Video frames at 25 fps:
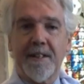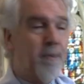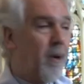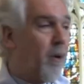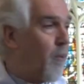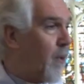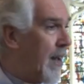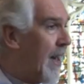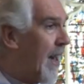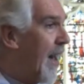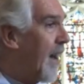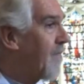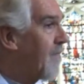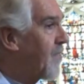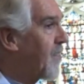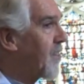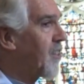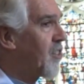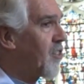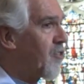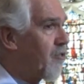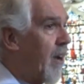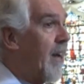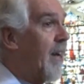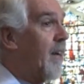but we have to
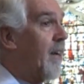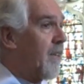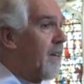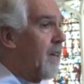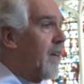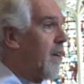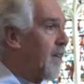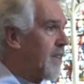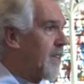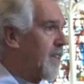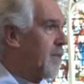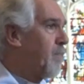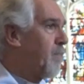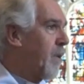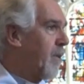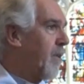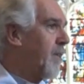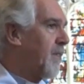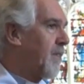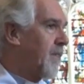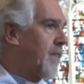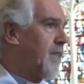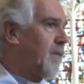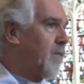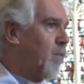strengthen our
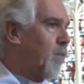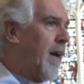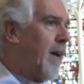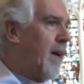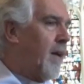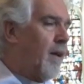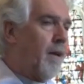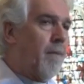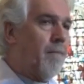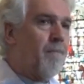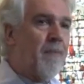spirits as well.